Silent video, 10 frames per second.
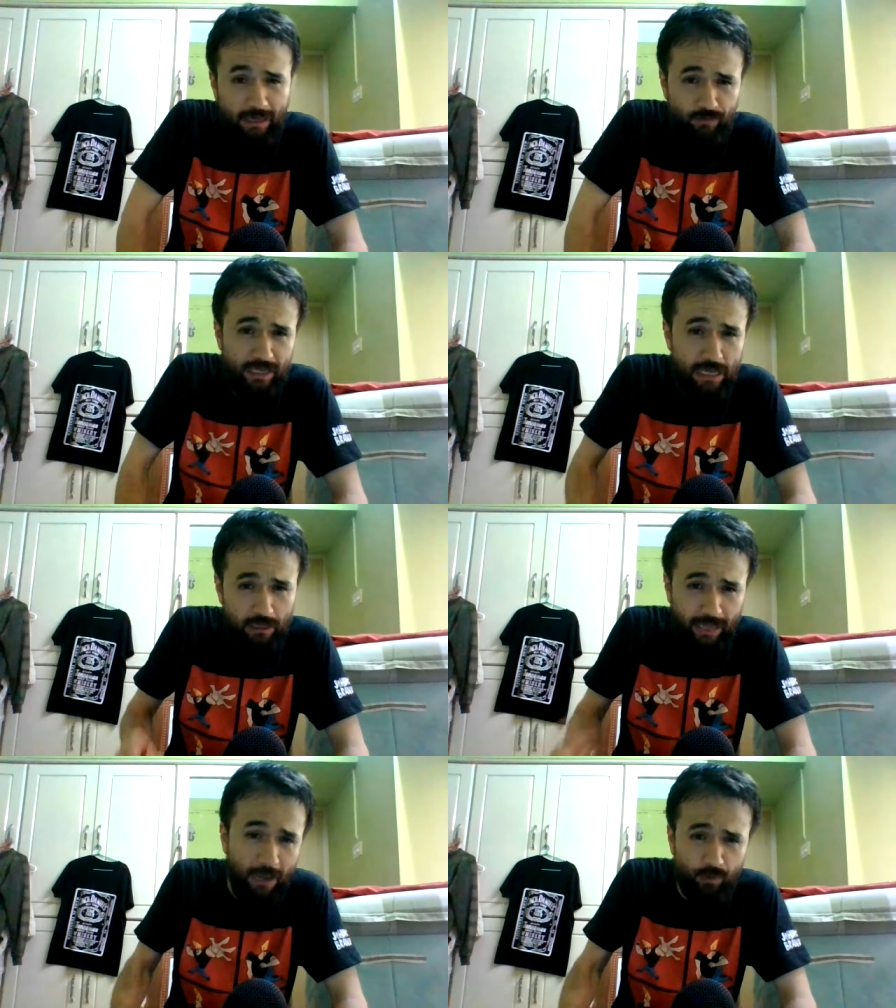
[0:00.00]

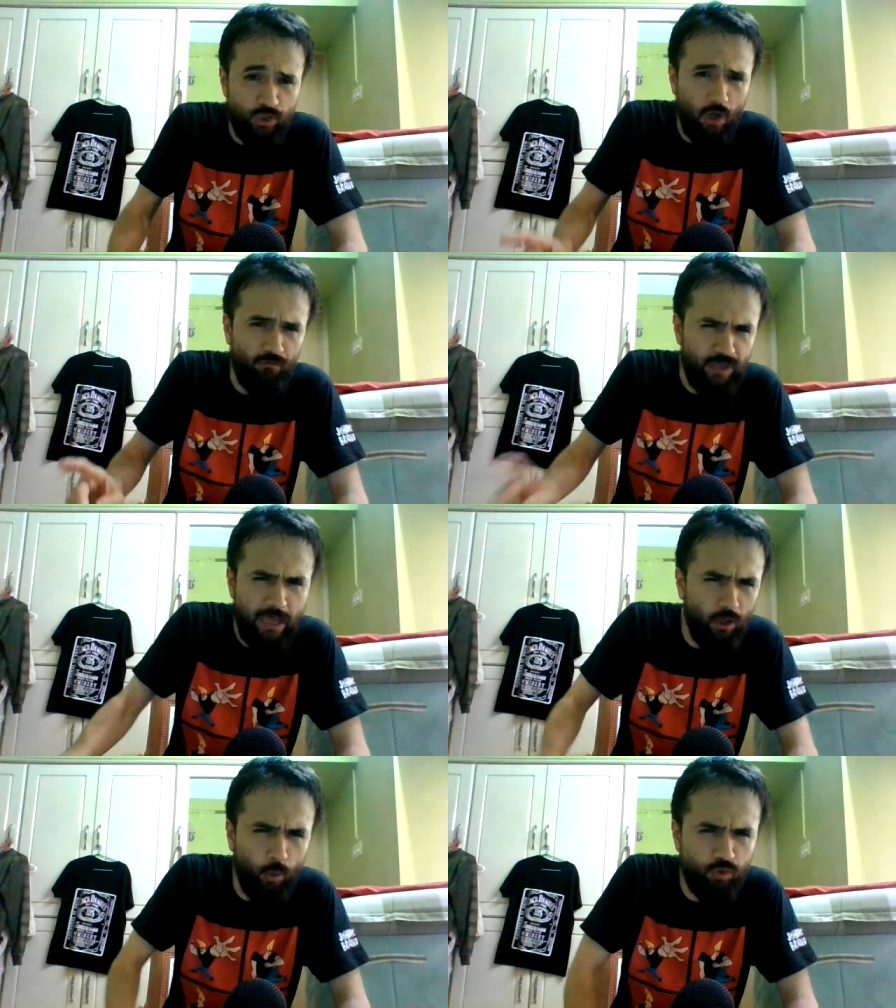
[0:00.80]
the campus of
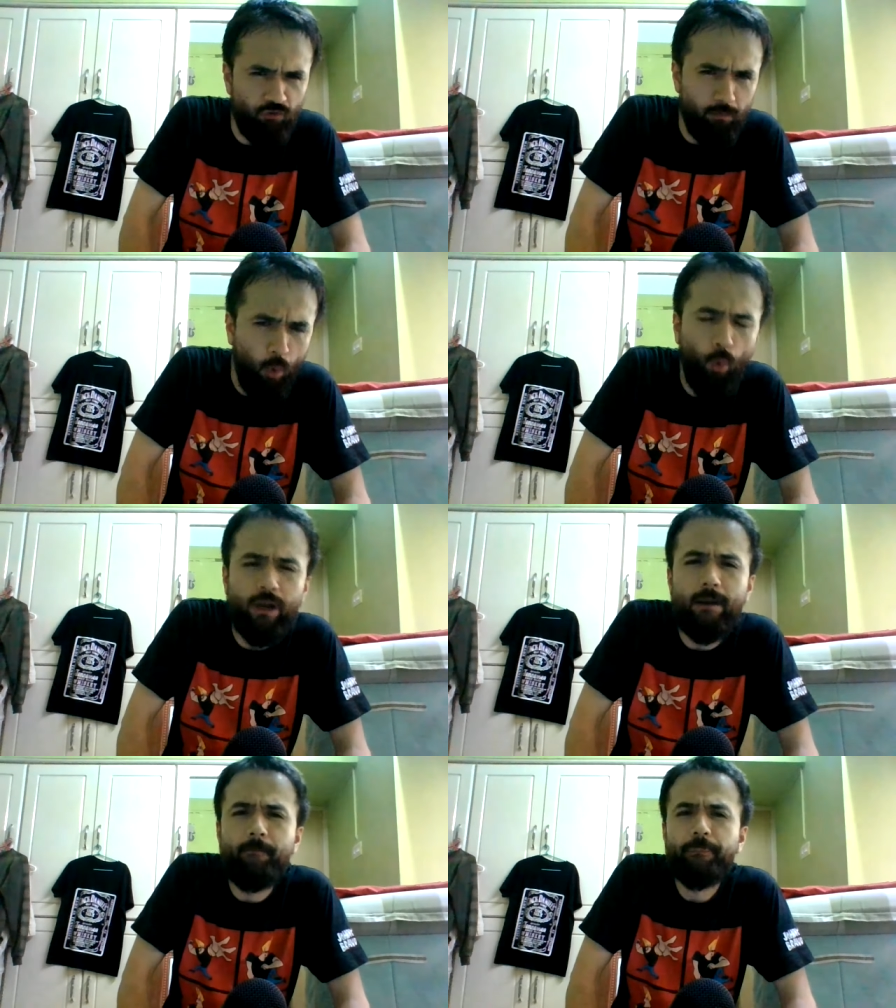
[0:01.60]
Yale, it was
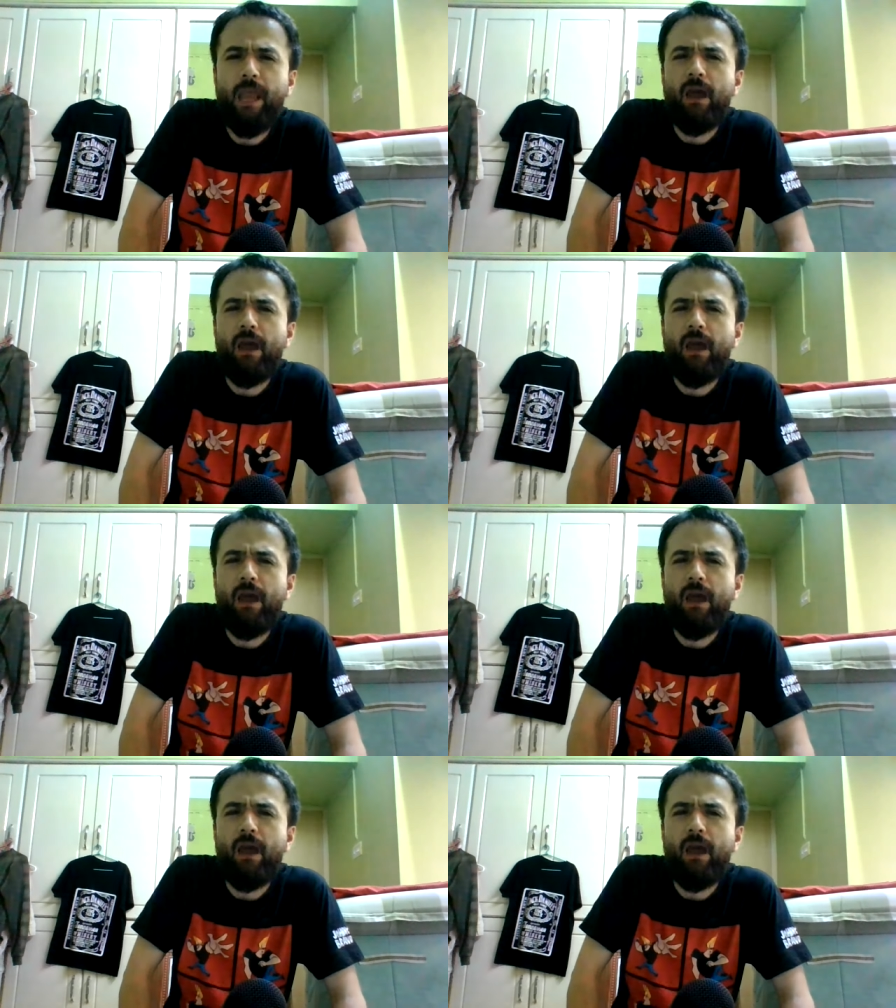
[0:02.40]
reported